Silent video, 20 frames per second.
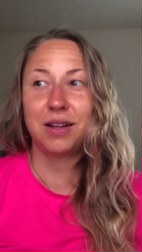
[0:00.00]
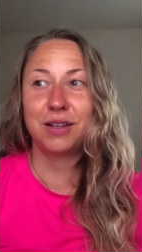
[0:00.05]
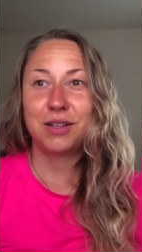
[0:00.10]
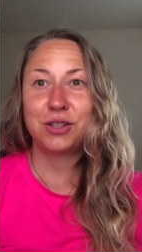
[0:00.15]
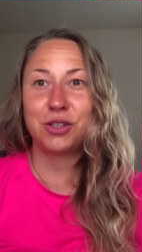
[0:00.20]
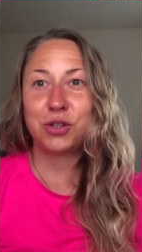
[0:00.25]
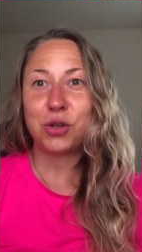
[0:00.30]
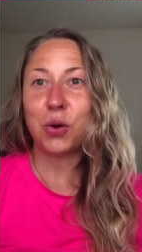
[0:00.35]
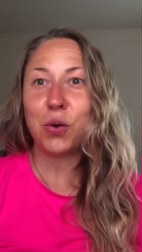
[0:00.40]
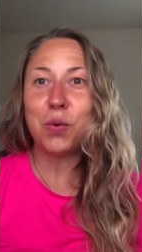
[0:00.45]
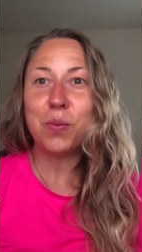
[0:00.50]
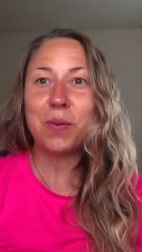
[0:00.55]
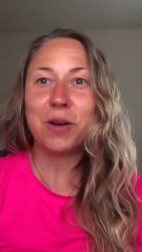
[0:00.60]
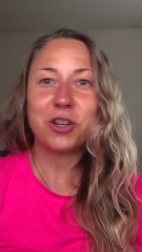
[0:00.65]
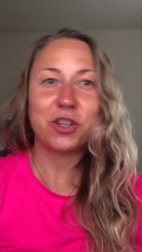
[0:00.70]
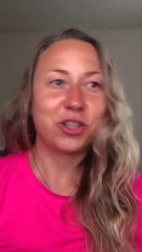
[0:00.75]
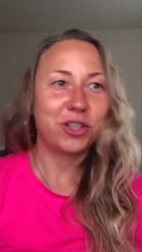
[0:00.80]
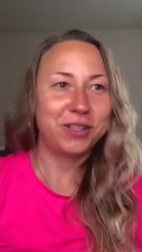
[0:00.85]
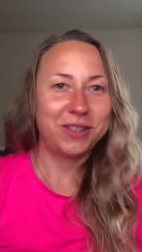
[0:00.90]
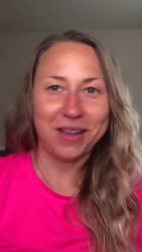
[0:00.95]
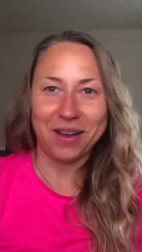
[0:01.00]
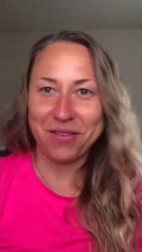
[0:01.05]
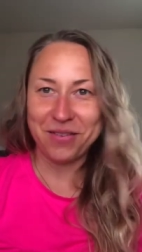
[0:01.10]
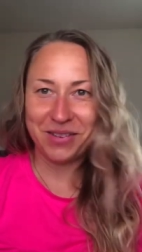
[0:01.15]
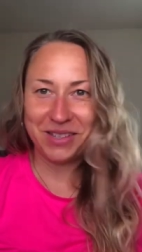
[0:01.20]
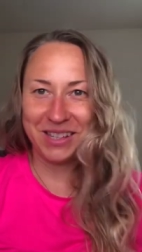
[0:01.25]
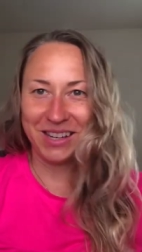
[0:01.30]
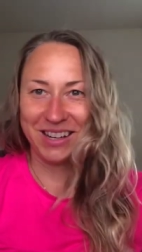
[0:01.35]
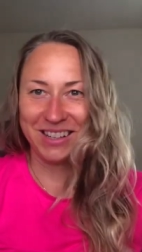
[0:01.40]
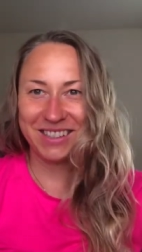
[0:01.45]
So much
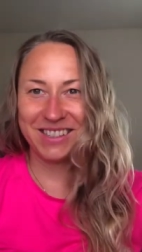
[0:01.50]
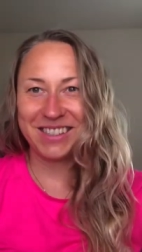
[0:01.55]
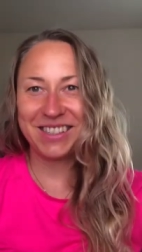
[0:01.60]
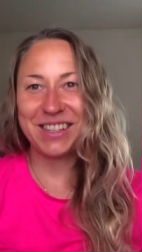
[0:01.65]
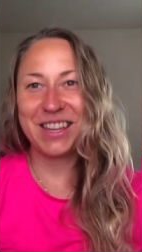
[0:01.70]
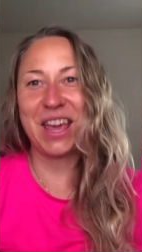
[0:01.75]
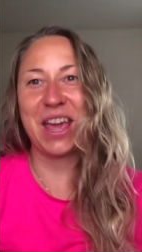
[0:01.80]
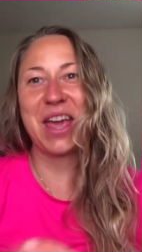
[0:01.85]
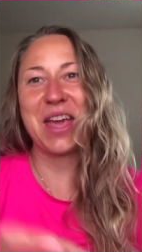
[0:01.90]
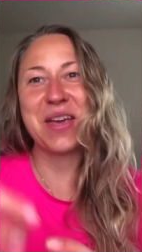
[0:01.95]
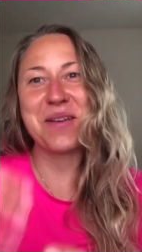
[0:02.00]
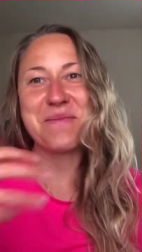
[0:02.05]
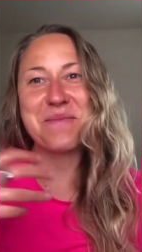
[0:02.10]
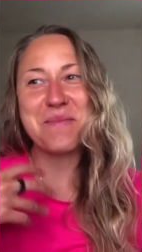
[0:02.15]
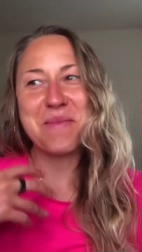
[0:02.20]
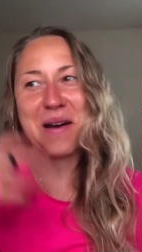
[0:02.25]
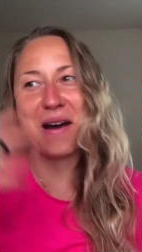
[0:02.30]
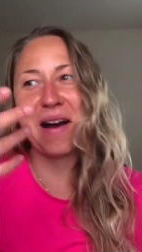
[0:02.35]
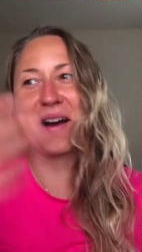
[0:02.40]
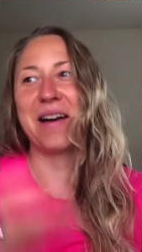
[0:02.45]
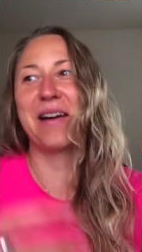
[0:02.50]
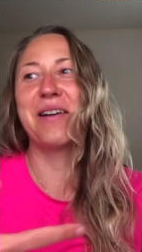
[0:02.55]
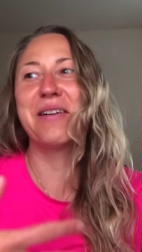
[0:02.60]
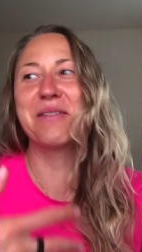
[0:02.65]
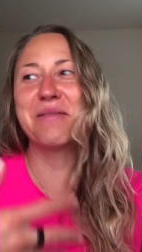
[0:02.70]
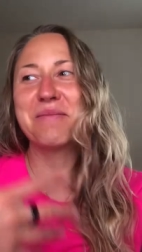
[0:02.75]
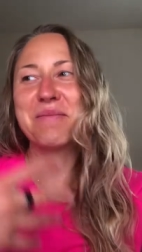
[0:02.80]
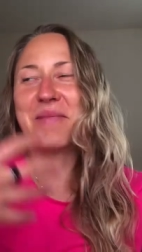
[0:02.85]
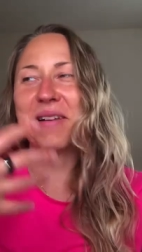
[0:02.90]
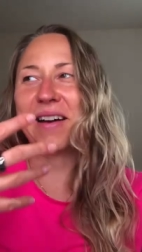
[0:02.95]
stuff just came out
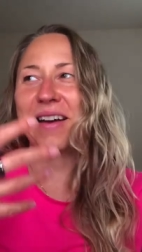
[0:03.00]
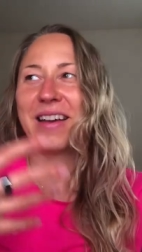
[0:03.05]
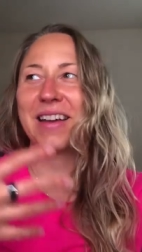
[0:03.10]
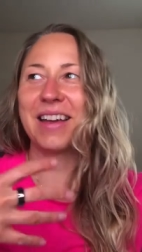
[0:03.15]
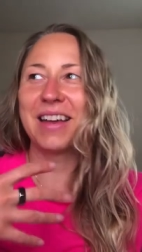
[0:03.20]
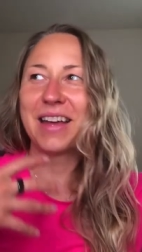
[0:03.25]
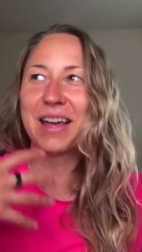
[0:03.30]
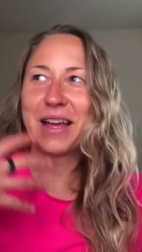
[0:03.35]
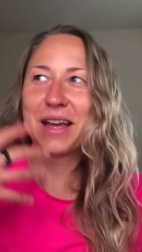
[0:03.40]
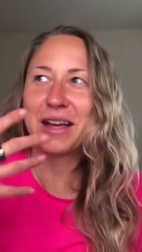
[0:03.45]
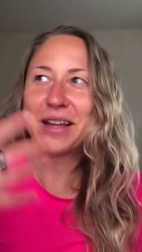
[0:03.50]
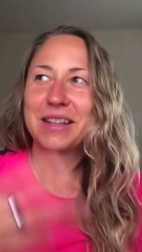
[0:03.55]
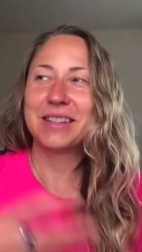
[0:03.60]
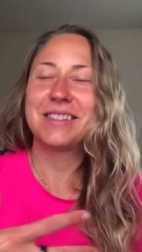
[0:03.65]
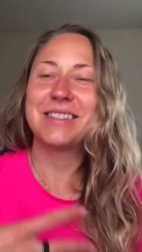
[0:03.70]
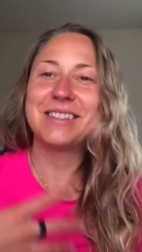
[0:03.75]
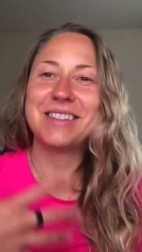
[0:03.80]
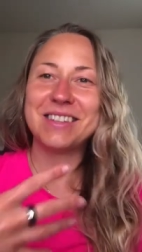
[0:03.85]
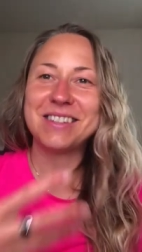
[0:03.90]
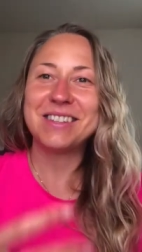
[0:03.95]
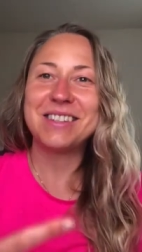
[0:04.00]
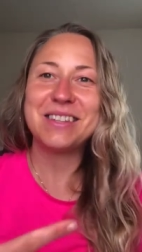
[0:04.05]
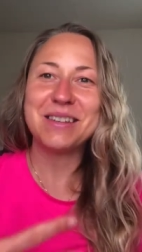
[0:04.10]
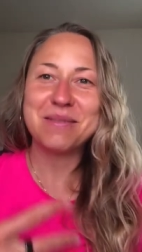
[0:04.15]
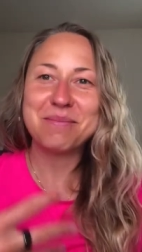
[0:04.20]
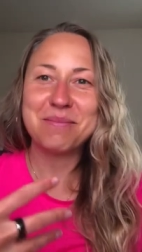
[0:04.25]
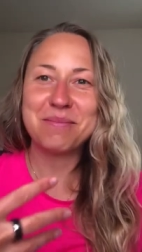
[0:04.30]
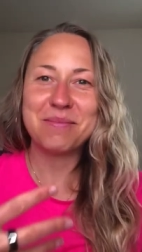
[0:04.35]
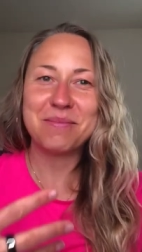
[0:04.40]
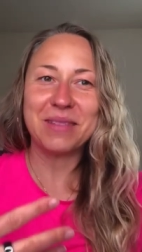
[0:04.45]
of my
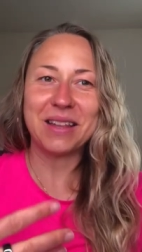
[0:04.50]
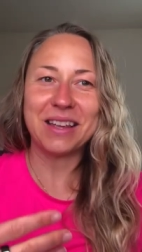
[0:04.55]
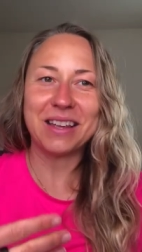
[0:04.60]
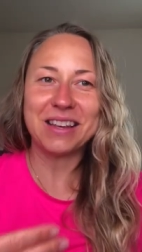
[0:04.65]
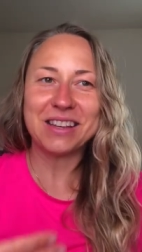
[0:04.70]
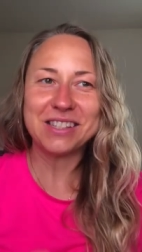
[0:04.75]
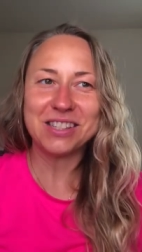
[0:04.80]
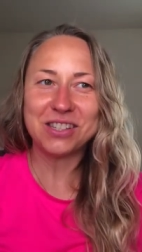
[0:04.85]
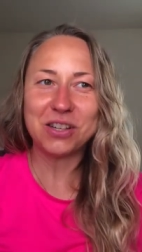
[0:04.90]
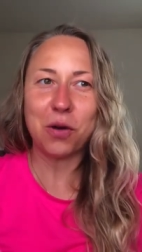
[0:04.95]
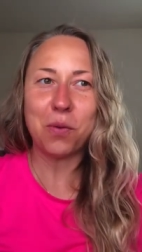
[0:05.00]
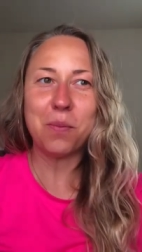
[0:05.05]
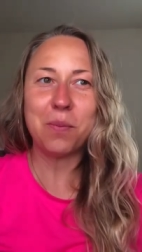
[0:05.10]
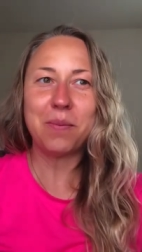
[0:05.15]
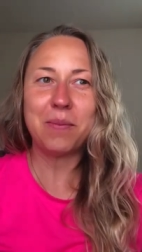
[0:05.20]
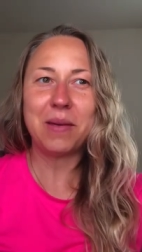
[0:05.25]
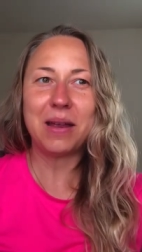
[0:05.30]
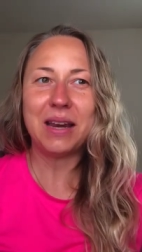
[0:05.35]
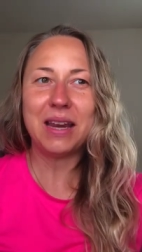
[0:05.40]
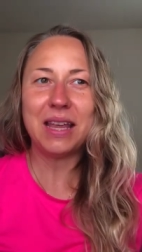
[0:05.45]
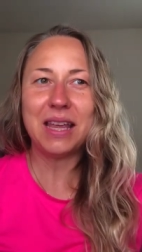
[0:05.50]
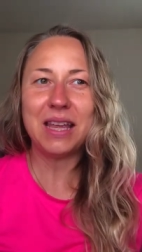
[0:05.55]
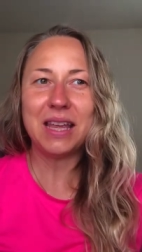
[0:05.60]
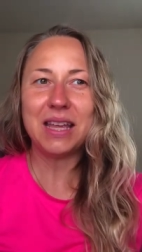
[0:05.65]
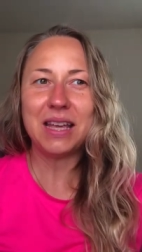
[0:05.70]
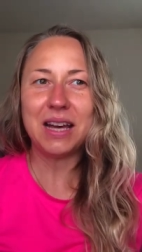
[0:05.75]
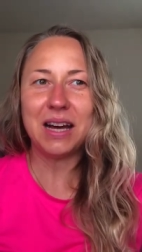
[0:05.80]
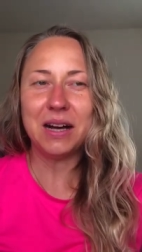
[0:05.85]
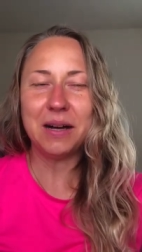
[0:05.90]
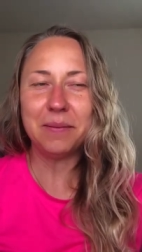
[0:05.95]
system, like so
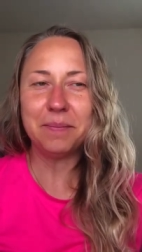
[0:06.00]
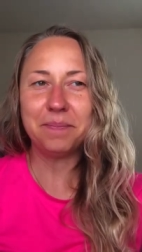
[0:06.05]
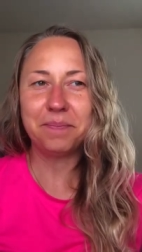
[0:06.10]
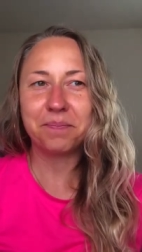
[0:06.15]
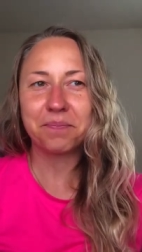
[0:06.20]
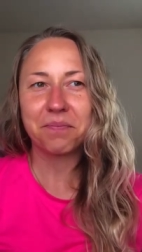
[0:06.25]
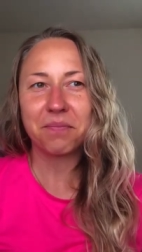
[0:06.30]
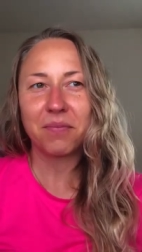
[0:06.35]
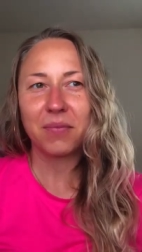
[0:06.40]
many, um,